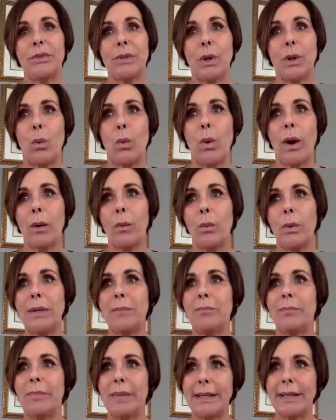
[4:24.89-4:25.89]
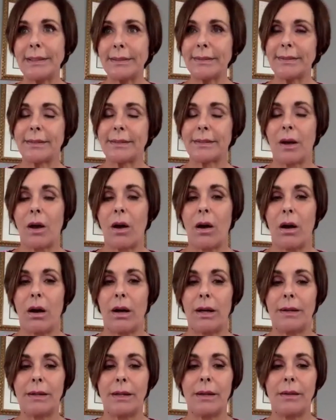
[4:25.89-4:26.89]
So where we missed
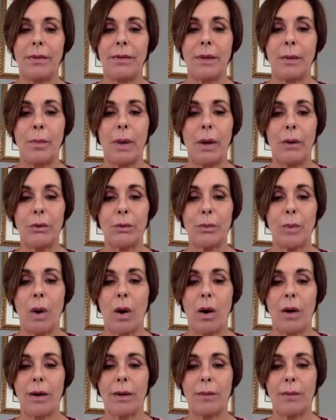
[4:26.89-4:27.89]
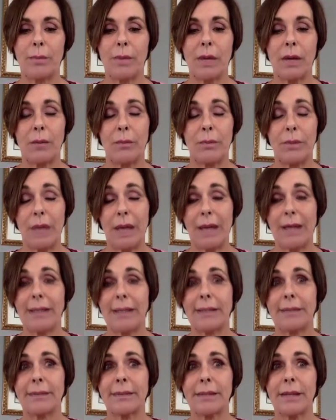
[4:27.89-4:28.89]
on the postpartum
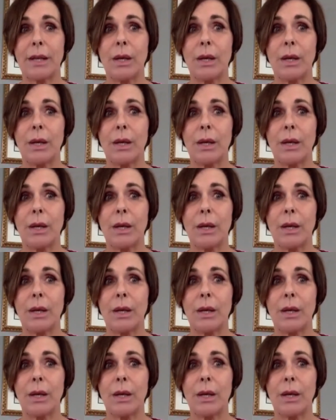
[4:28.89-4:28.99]
compliance